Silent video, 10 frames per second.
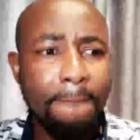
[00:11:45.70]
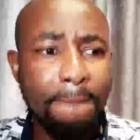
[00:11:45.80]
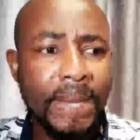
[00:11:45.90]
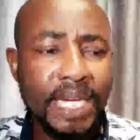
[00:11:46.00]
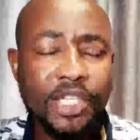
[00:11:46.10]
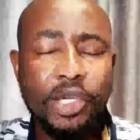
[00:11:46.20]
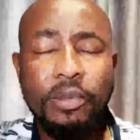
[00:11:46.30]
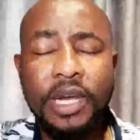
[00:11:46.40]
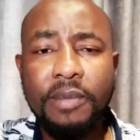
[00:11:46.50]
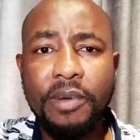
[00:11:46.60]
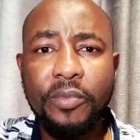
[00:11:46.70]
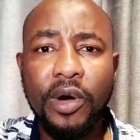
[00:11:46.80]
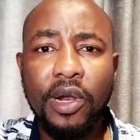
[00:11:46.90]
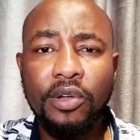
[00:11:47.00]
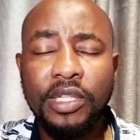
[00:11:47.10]
meet so many
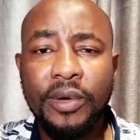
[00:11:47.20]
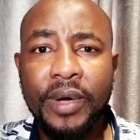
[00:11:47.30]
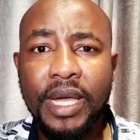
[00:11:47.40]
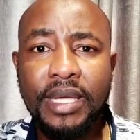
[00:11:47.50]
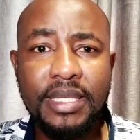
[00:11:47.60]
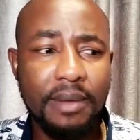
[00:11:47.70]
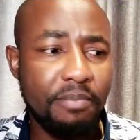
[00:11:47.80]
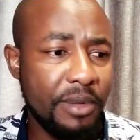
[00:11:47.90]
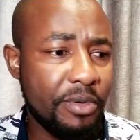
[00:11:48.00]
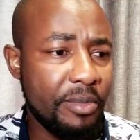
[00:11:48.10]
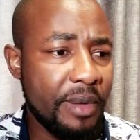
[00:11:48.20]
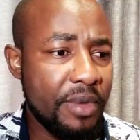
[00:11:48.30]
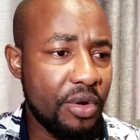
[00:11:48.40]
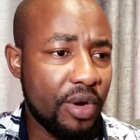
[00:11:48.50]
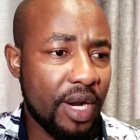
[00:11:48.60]
people along the way. Some people,
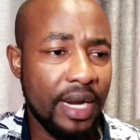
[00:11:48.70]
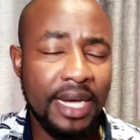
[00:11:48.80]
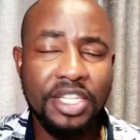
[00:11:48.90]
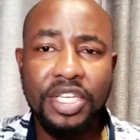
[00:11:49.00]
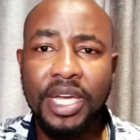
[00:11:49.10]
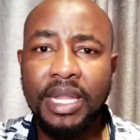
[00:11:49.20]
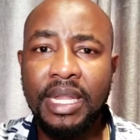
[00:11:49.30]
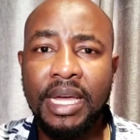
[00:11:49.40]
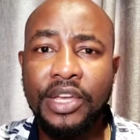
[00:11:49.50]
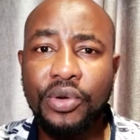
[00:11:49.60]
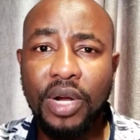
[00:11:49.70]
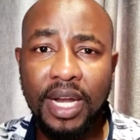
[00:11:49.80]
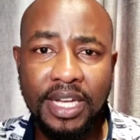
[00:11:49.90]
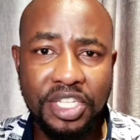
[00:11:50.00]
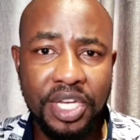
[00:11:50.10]
maybe you clash here and
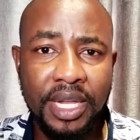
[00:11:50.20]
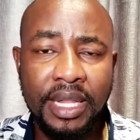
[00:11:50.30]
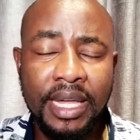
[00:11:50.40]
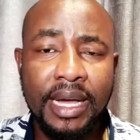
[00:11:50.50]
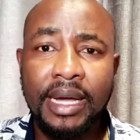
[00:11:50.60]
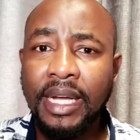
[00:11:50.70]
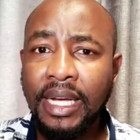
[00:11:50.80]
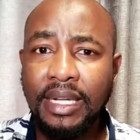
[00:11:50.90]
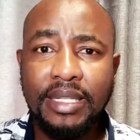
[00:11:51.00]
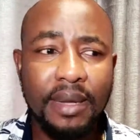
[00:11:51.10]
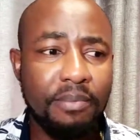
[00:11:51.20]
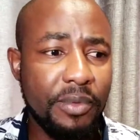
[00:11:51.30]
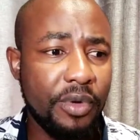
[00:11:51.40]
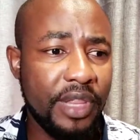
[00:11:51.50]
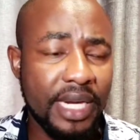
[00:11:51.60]
there. Some
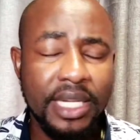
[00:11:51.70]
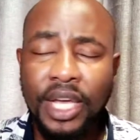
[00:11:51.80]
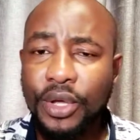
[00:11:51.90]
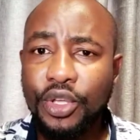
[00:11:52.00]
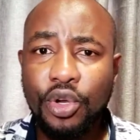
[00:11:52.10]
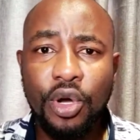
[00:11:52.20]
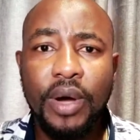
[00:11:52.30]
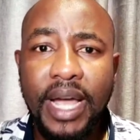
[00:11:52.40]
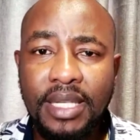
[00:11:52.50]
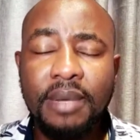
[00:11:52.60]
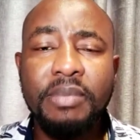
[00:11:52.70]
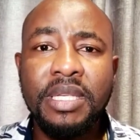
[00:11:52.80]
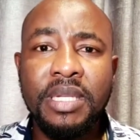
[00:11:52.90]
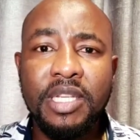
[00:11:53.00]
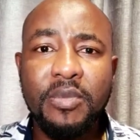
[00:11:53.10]
people that, you know, as a
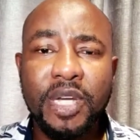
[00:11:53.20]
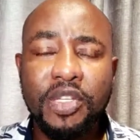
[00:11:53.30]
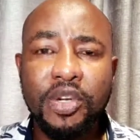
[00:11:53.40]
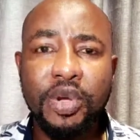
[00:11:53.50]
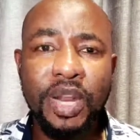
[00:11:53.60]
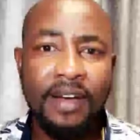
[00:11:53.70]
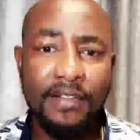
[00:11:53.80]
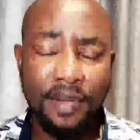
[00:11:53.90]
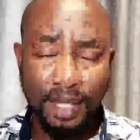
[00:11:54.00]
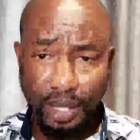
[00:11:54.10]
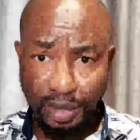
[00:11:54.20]
business person, you love